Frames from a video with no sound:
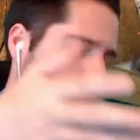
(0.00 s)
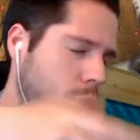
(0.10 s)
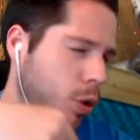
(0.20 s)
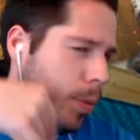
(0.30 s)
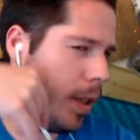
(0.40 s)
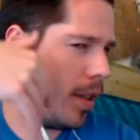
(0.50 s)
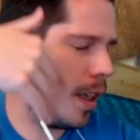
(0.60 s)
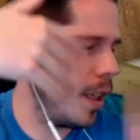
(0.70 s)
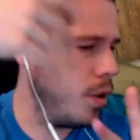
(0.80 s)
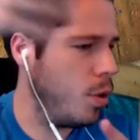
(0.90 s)
you'll be
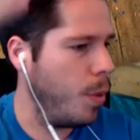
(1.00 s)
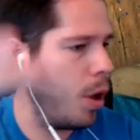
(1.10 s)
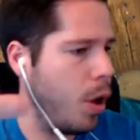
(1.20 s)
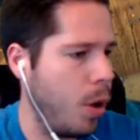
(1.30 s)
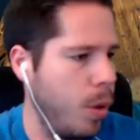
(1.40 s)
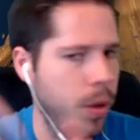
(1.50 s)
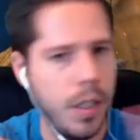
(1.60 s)
seeing it tomorrow.